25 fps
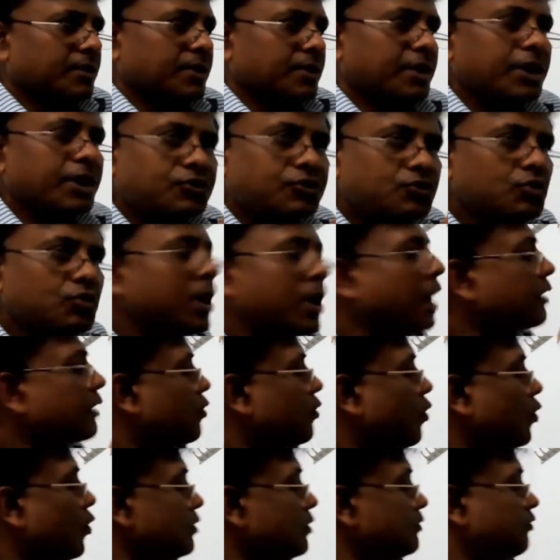he took a
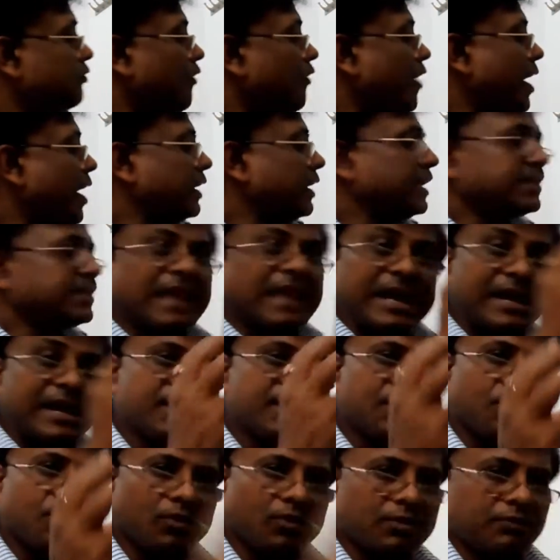gold foil, a
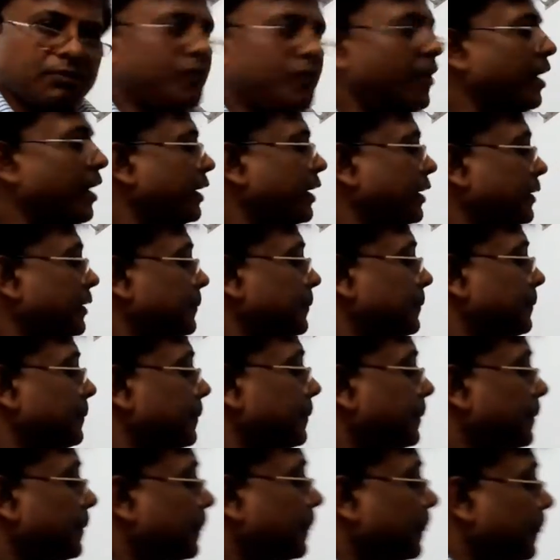thin gold foil.
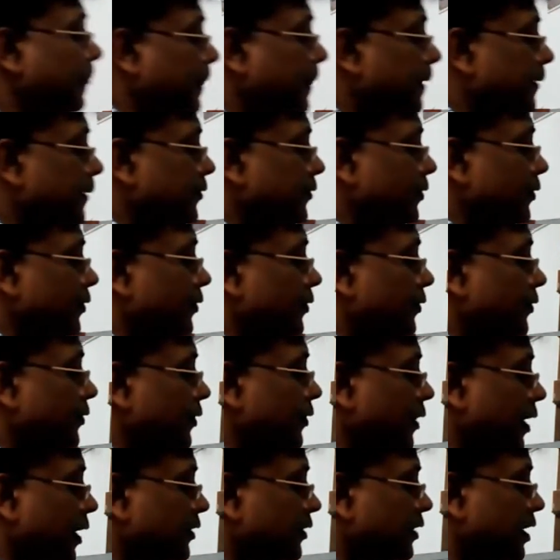
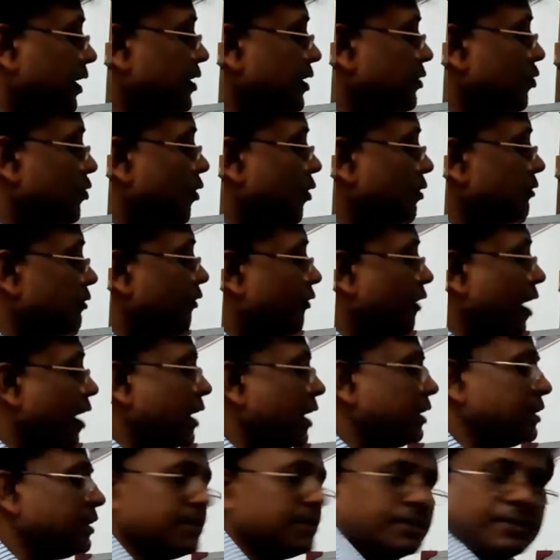So a thin gold
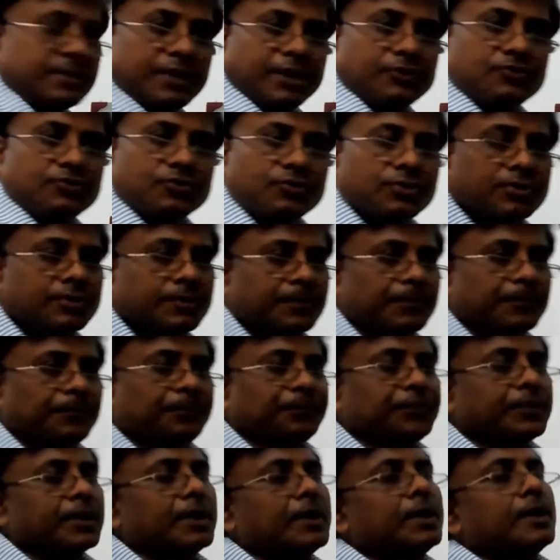foil he took,
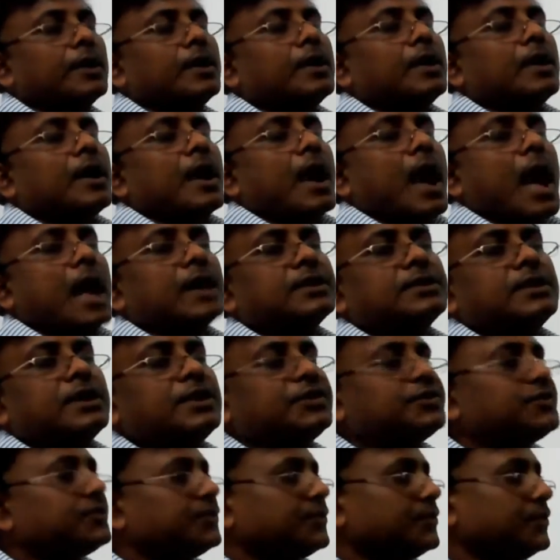and
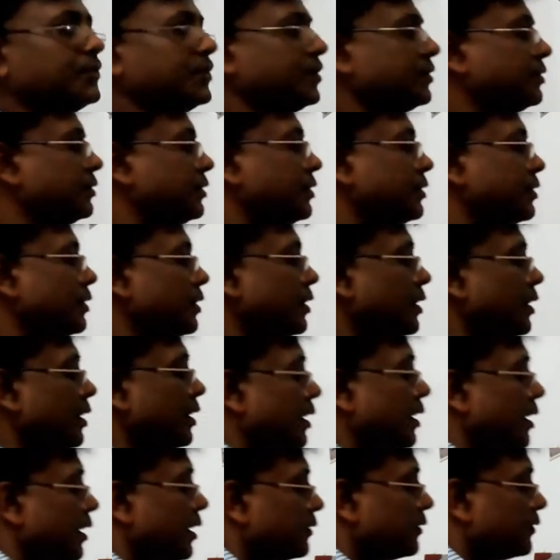
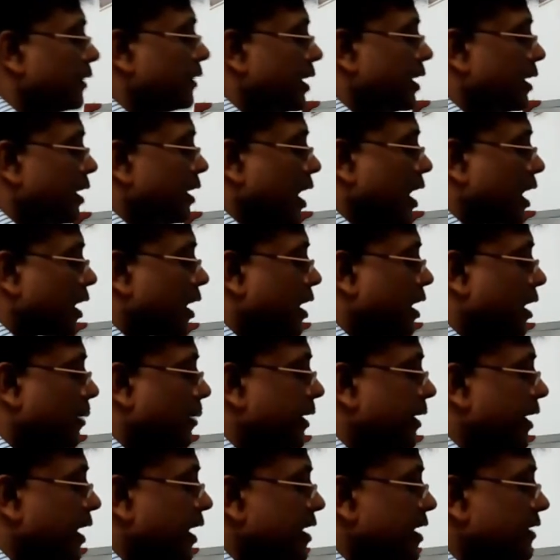there are
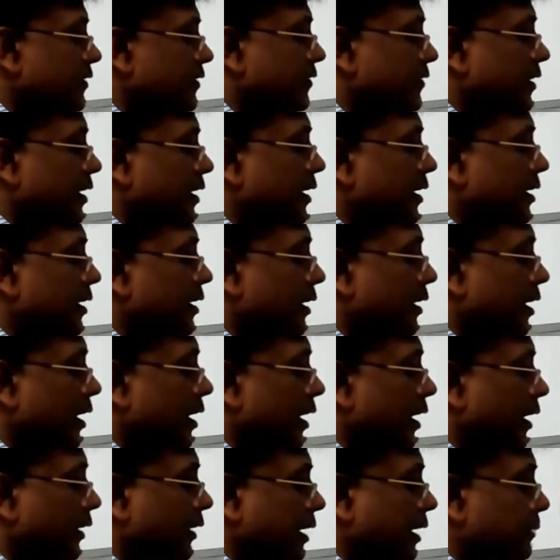gamma rays
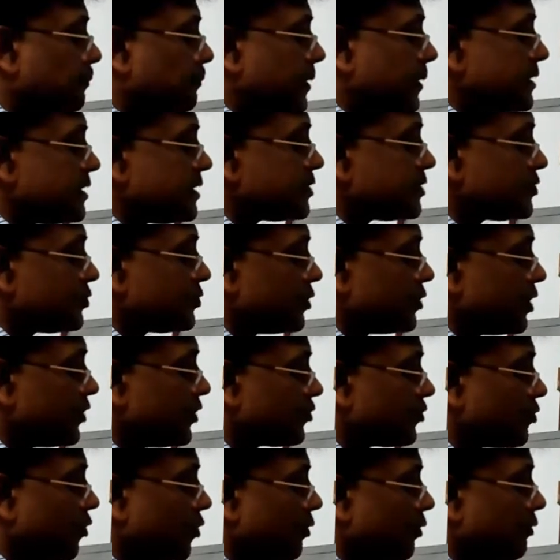that passes through
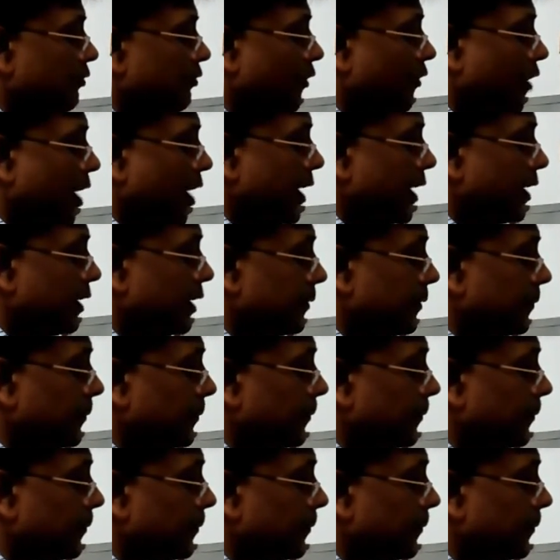this gold foil.